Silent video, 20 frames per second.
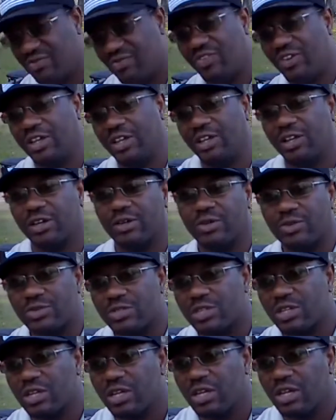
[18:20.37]
videos,
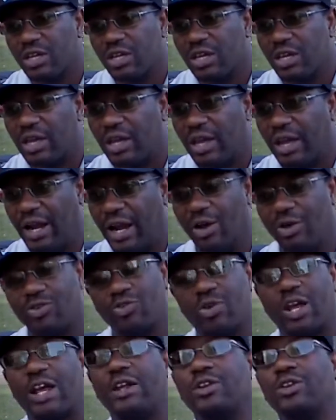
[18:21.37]
and I'll
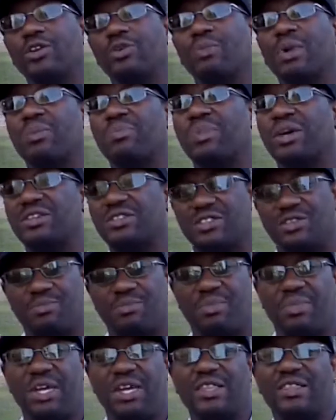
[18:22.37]
try and do my best to
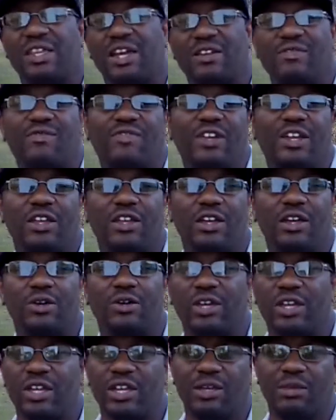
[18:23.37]
make that video
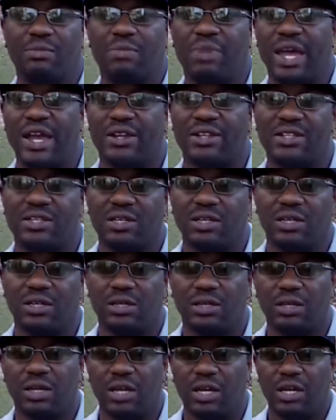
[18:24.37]
and get back to you.
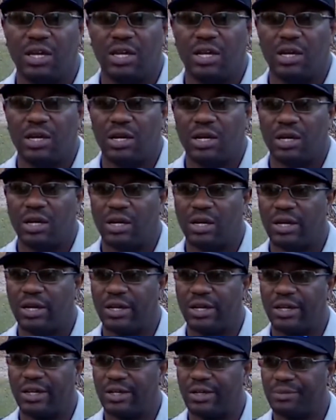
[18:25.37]

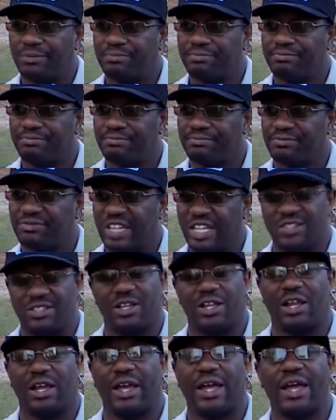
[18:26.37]
That's
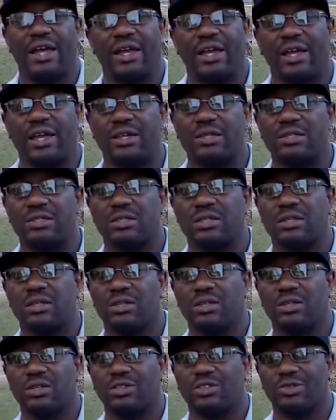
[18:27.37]
all I got, guys.
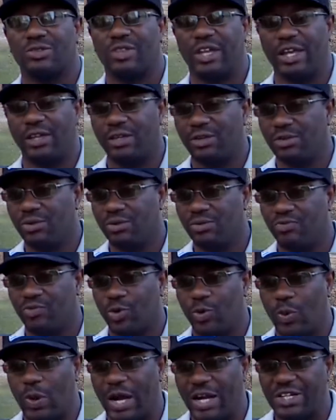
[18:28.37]
So thank you for
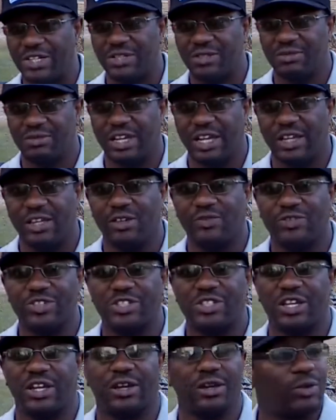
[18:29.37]
watching. Thank you for
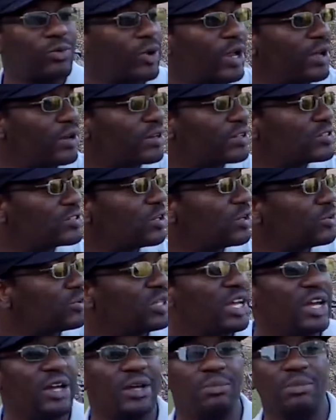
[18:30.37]
sticking around this whole
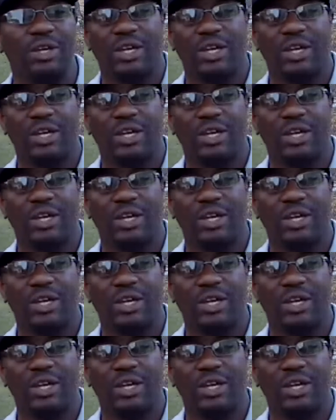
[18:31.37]
time,